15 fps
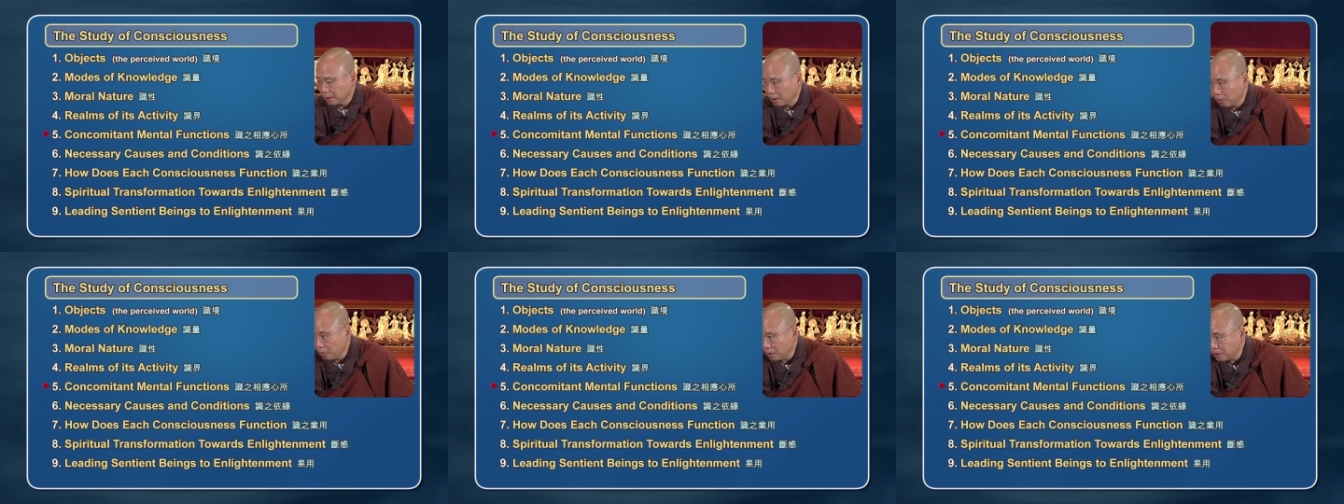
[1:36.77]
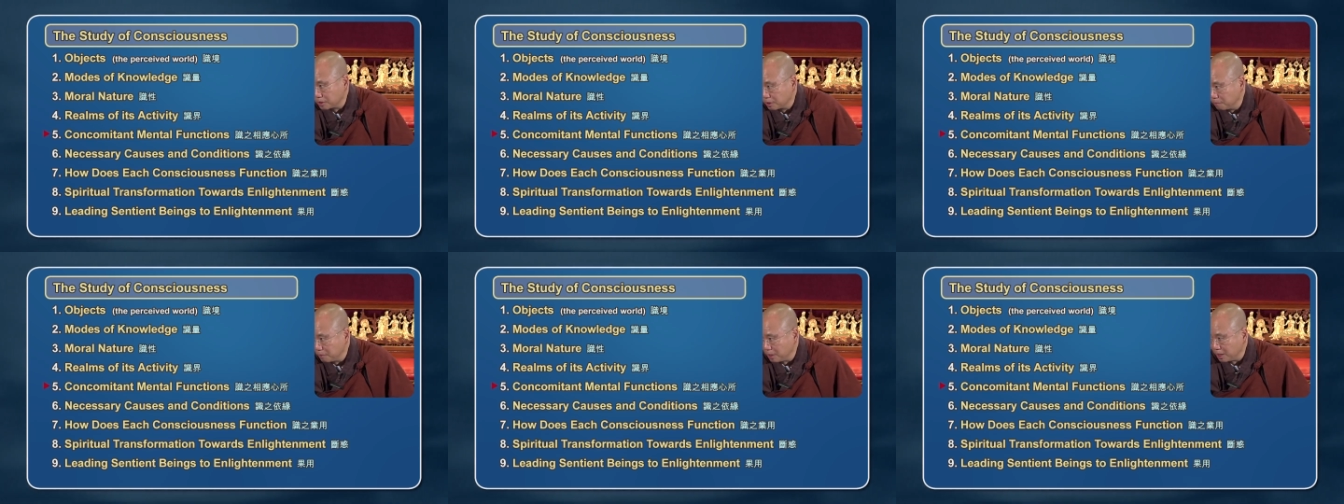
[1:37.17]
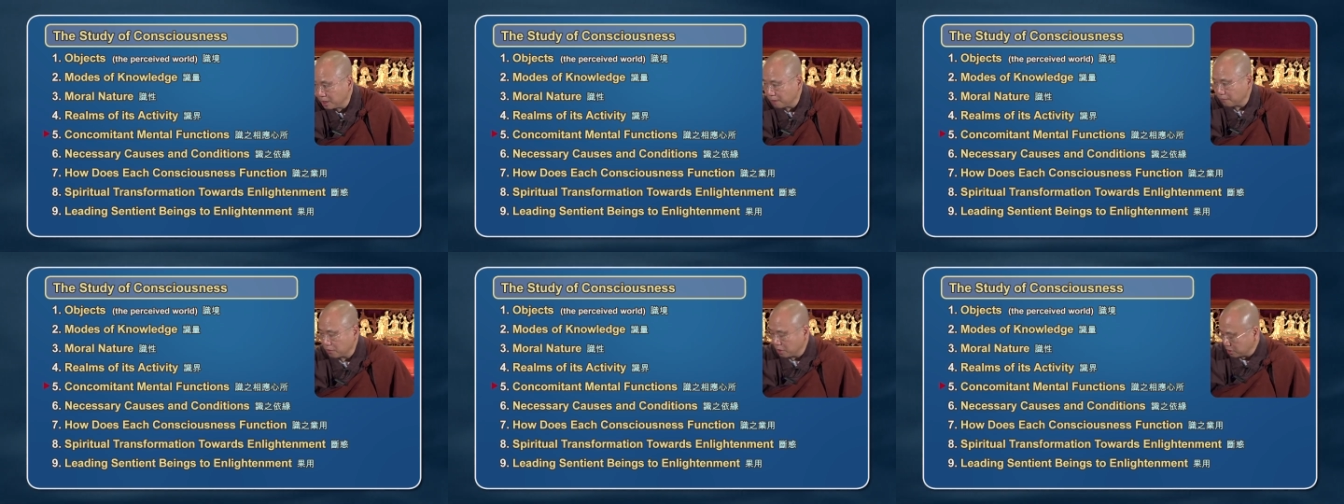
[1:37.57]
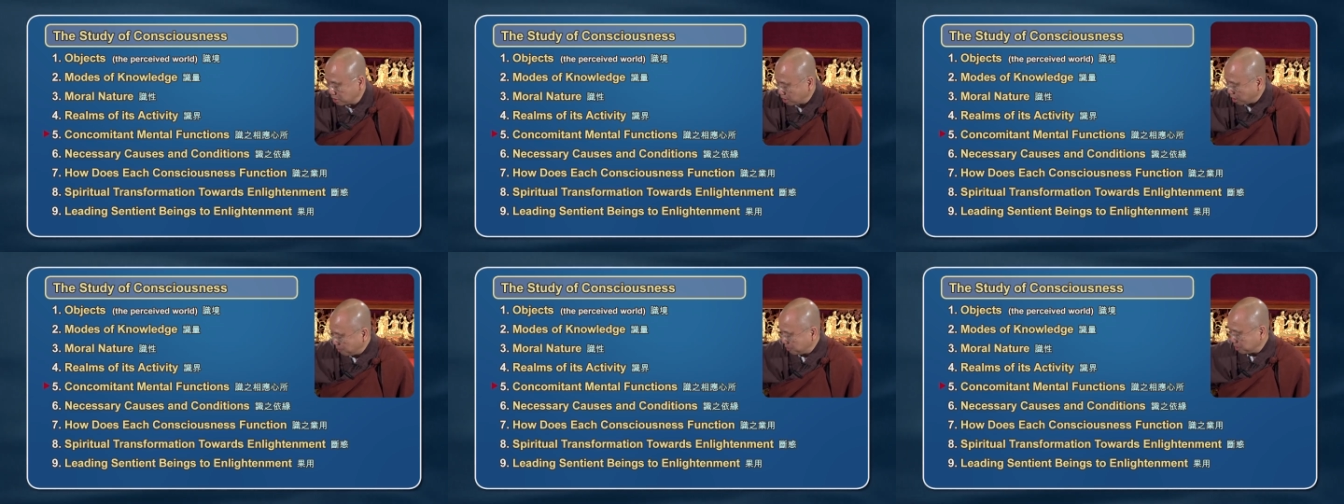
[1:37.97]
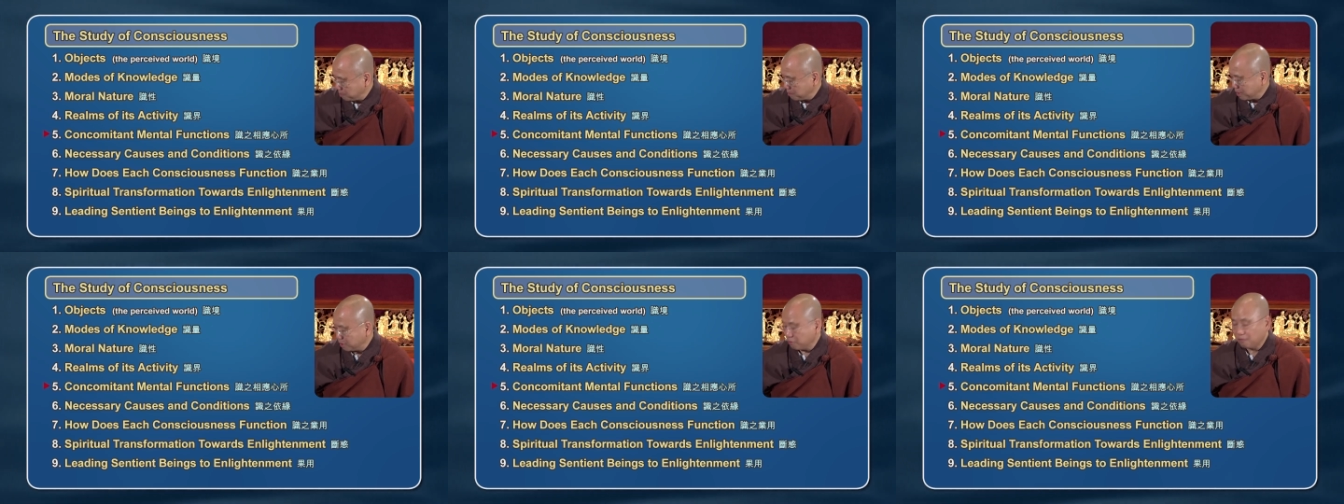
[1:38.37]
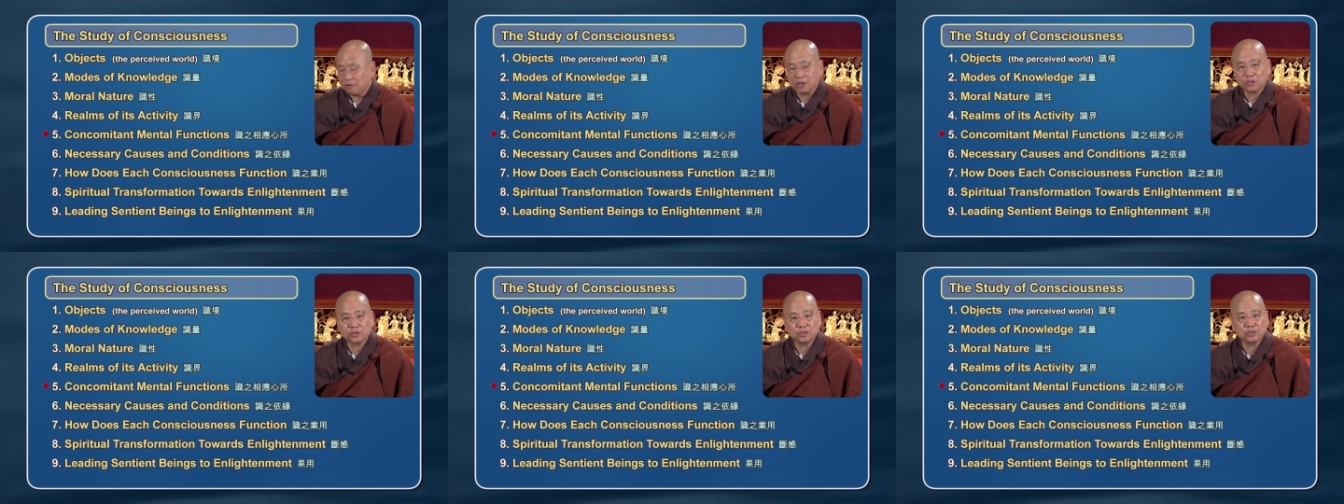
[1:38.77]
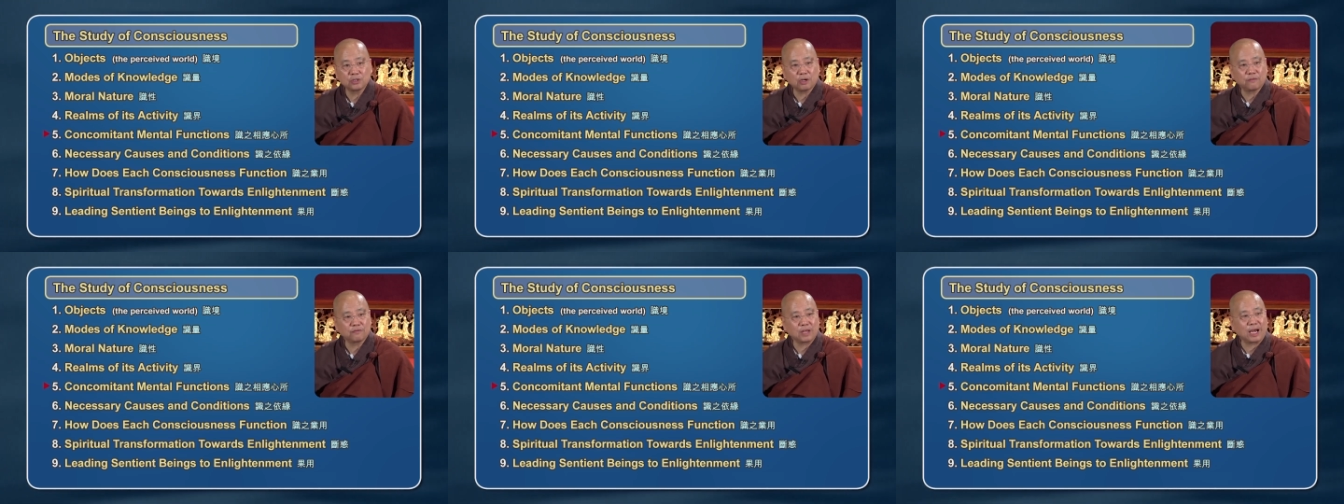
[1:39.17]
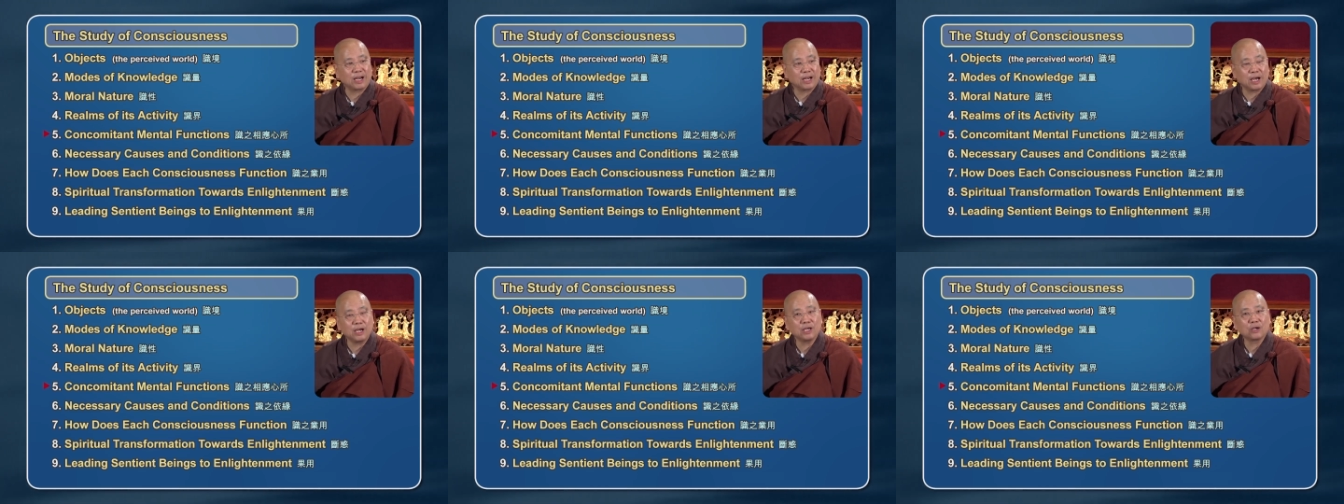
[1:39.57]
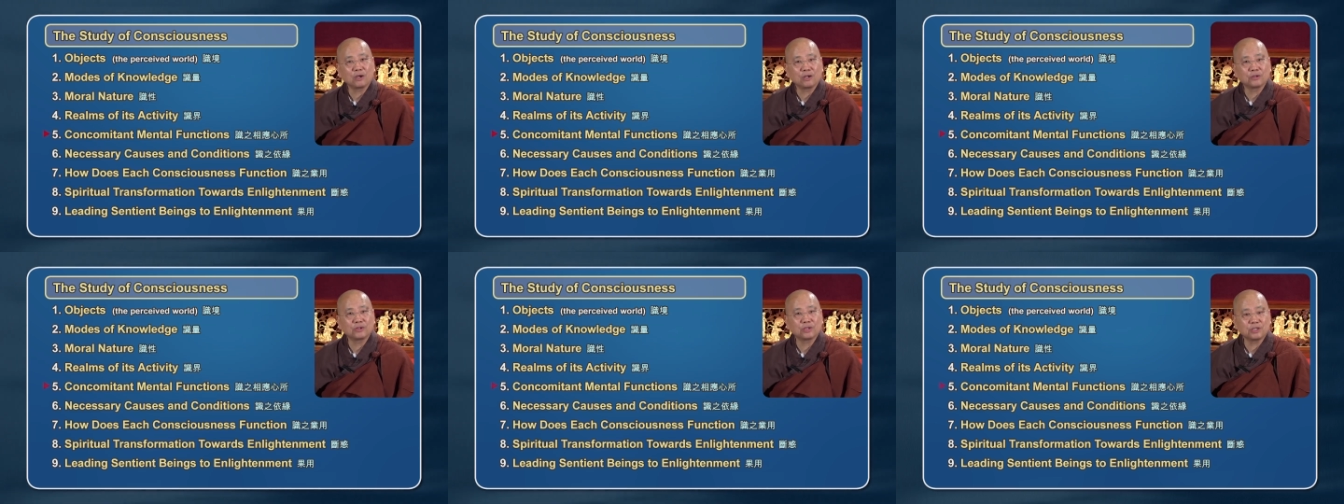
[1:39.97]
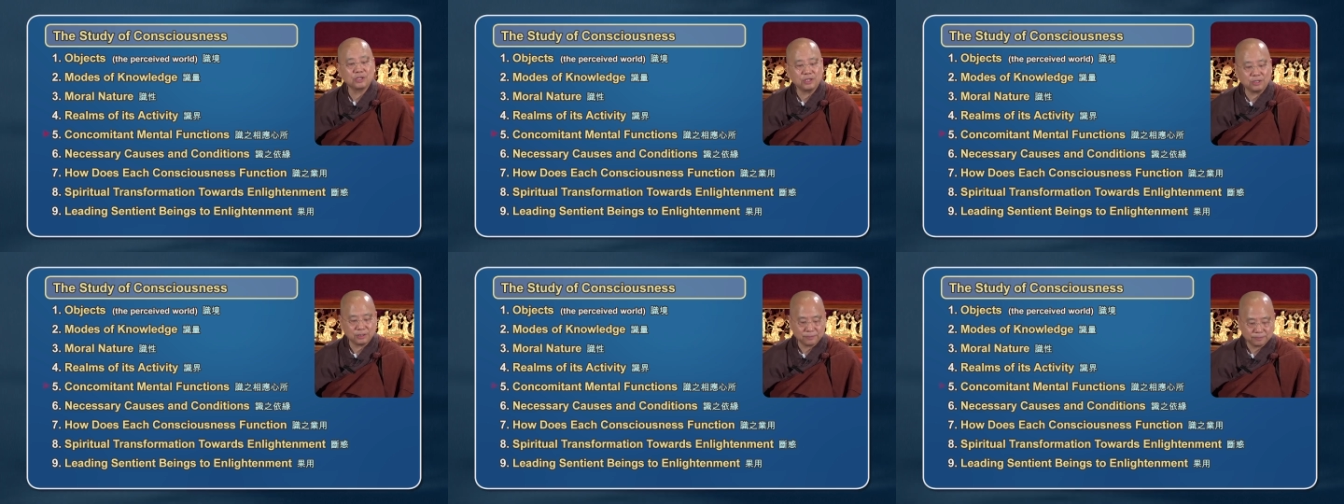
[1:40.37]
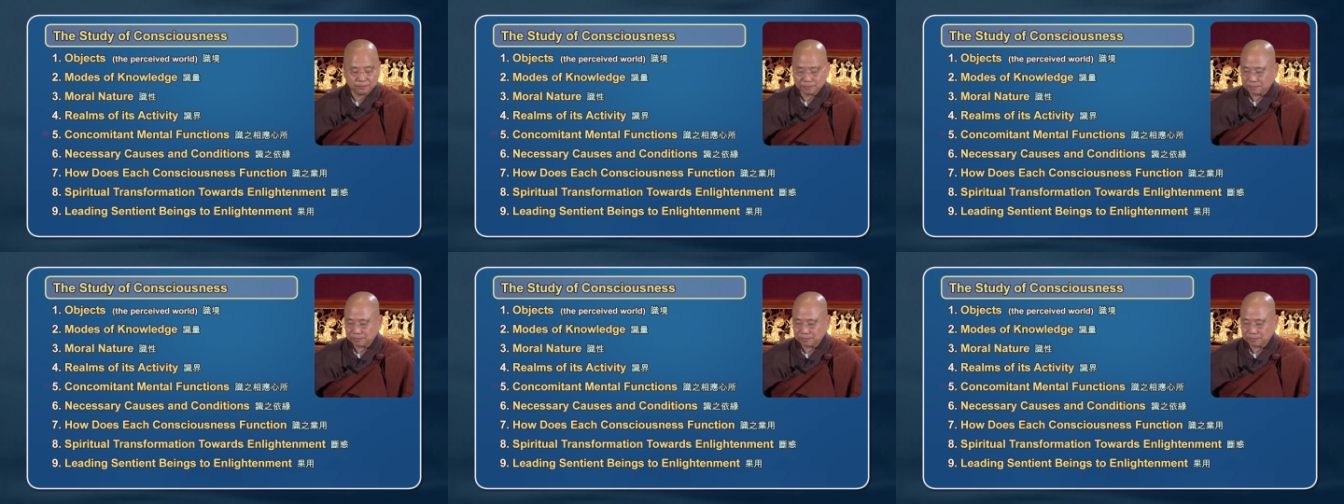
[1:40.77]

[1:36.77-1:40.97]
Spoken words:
Now, what's the meaning of concomitant mental functions of alaya consciousness?